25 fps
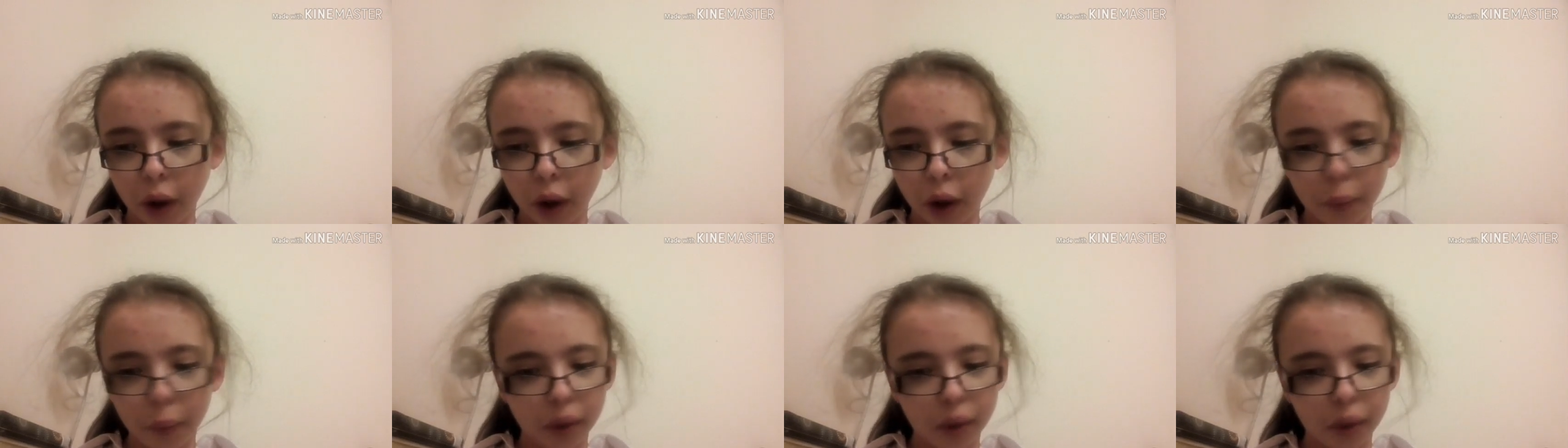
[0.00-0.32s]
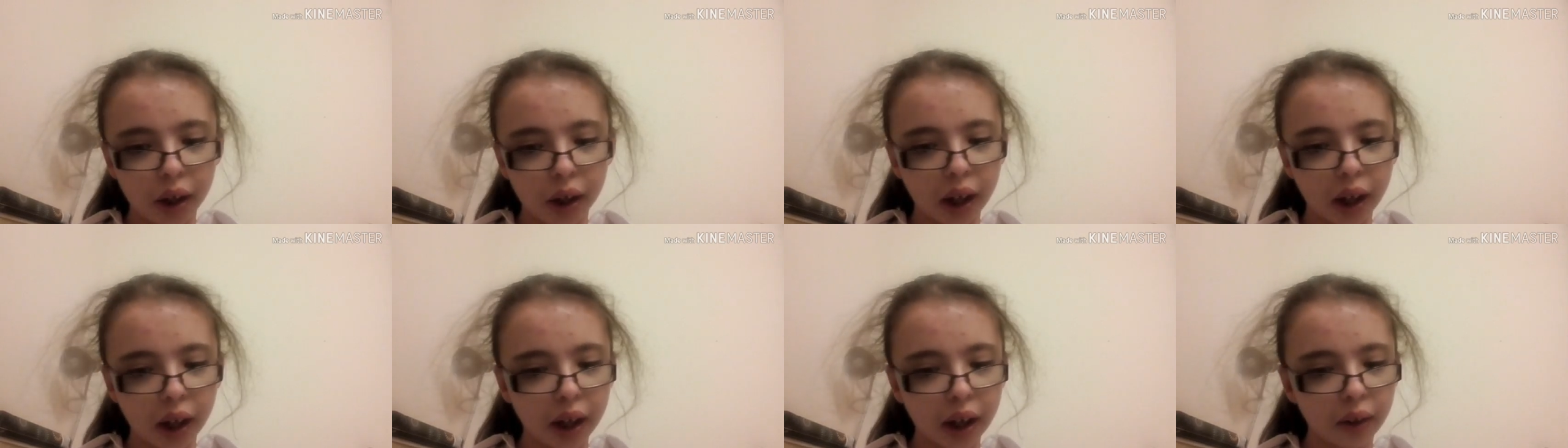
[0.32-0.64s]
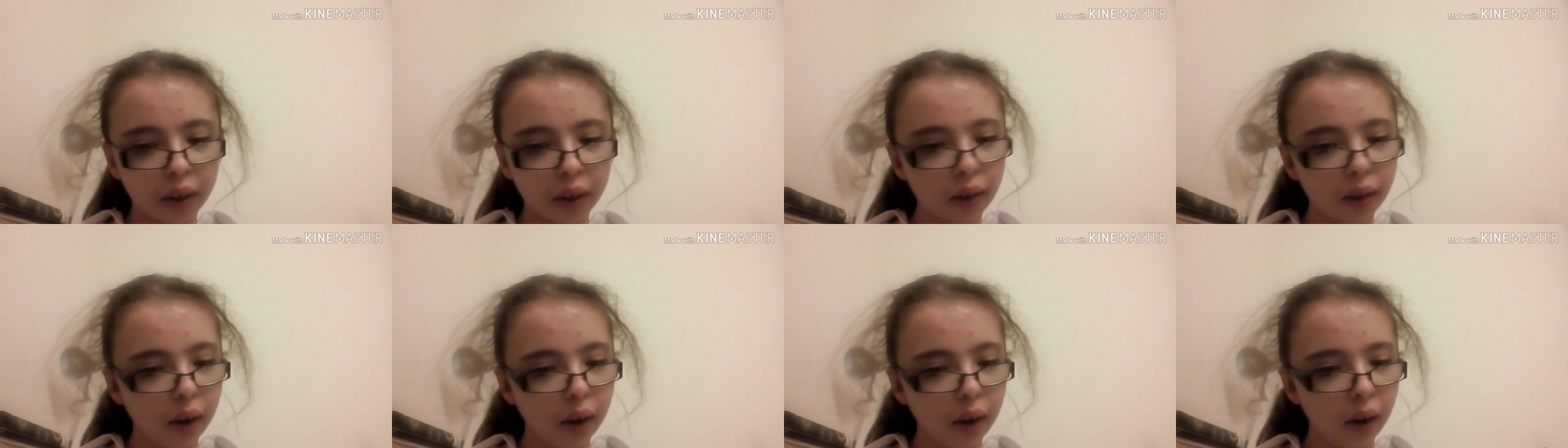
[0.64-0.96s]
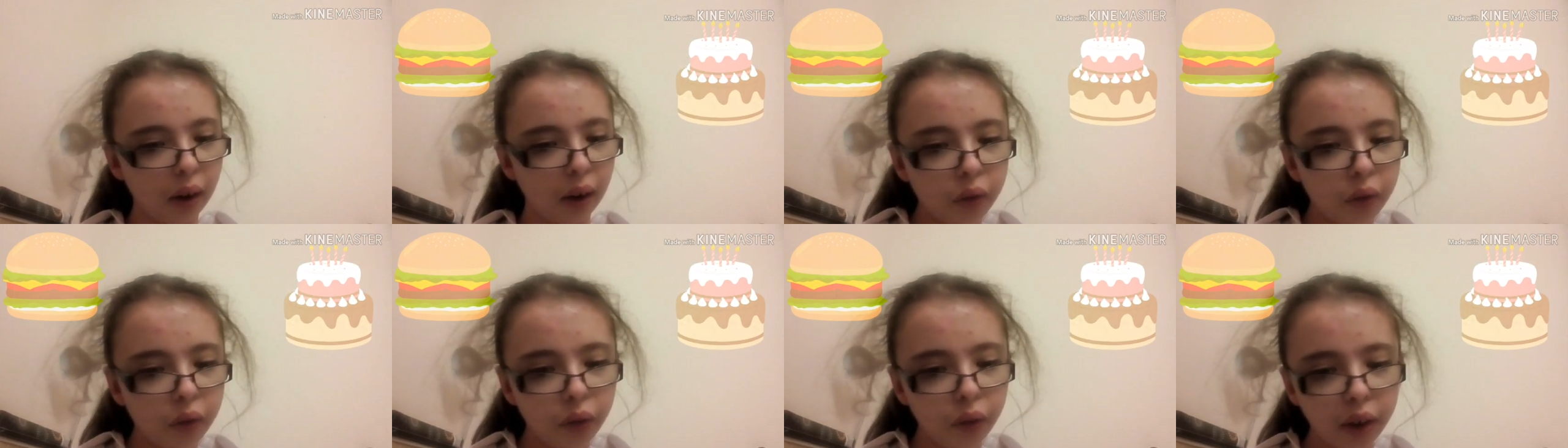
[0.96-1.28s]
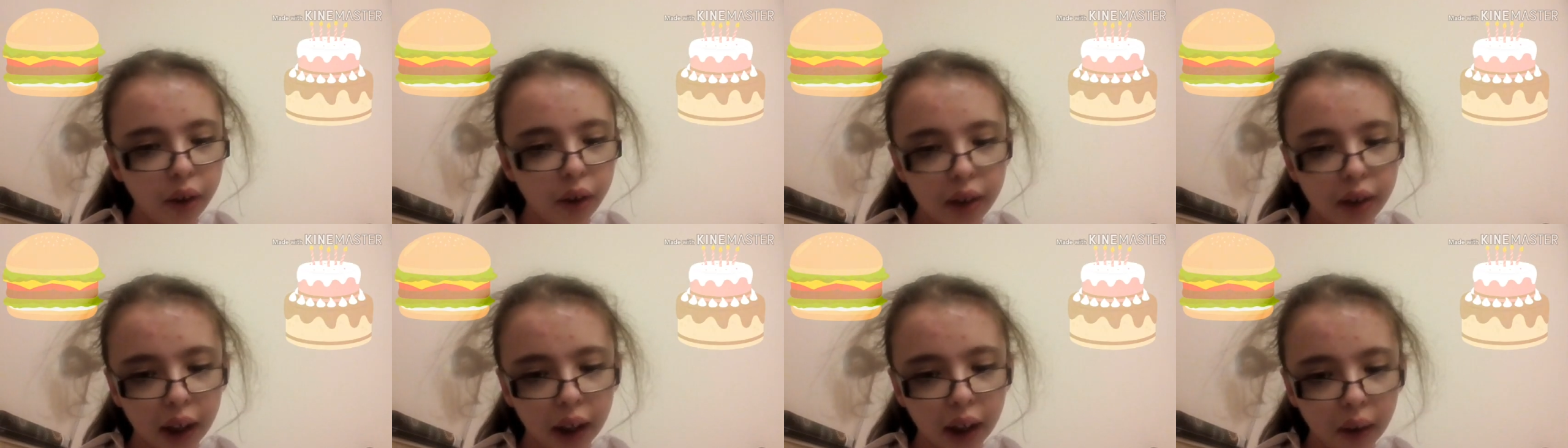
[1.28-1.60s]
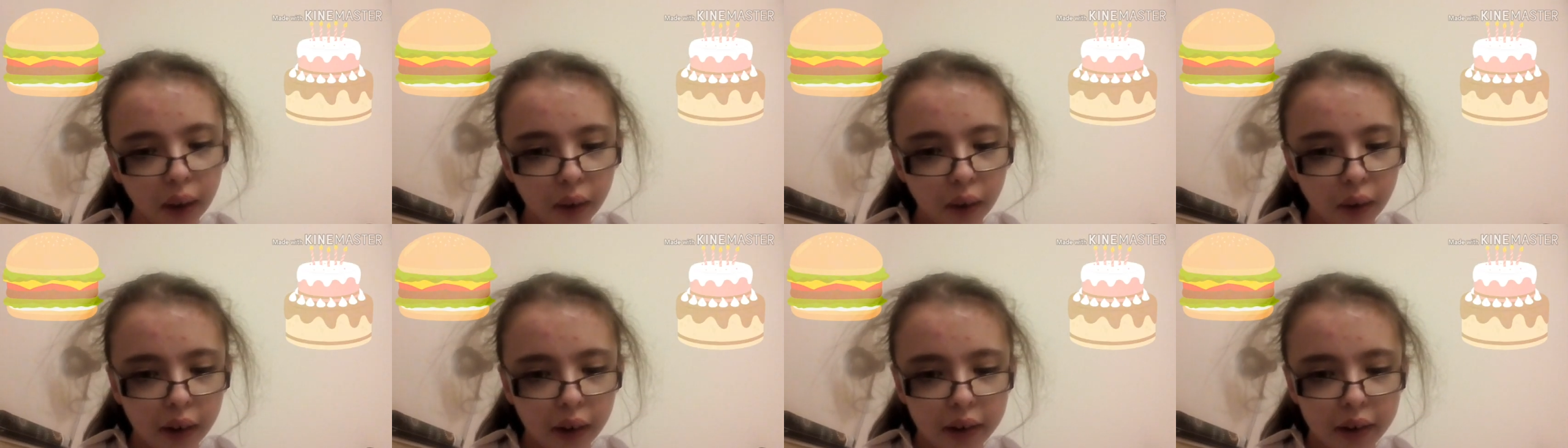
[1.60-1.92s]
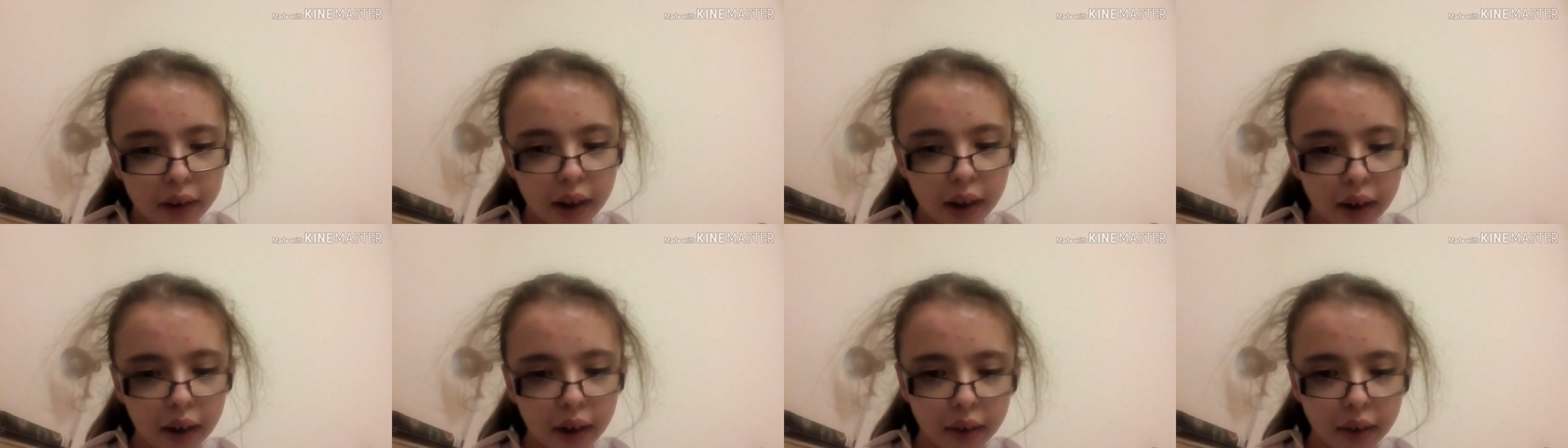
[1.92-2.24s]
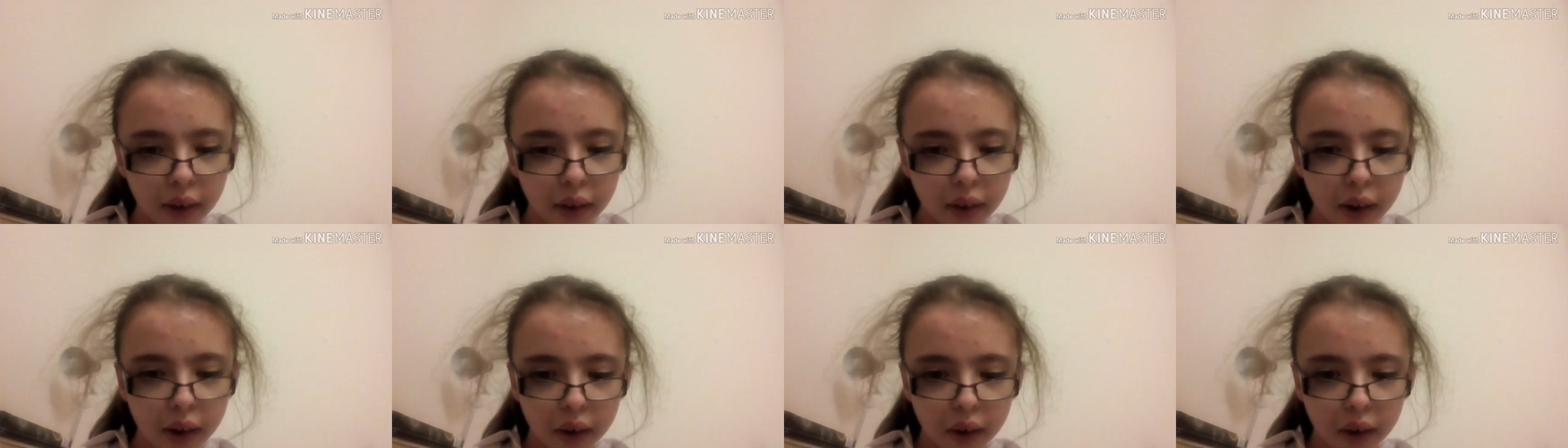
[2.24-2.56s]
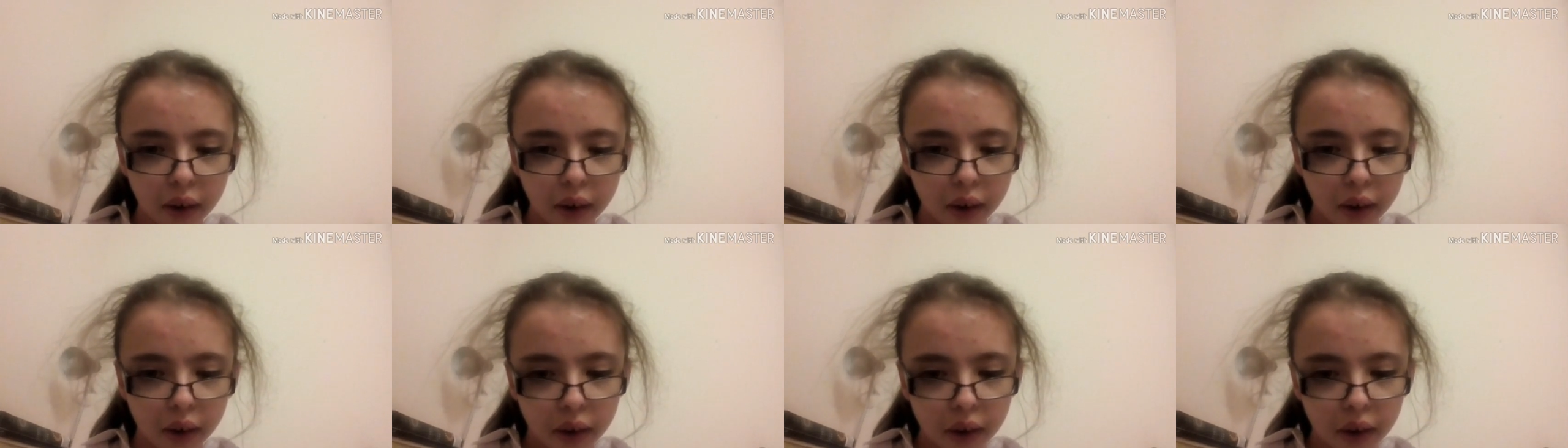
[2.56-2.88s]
homework excellent. Food technology, secure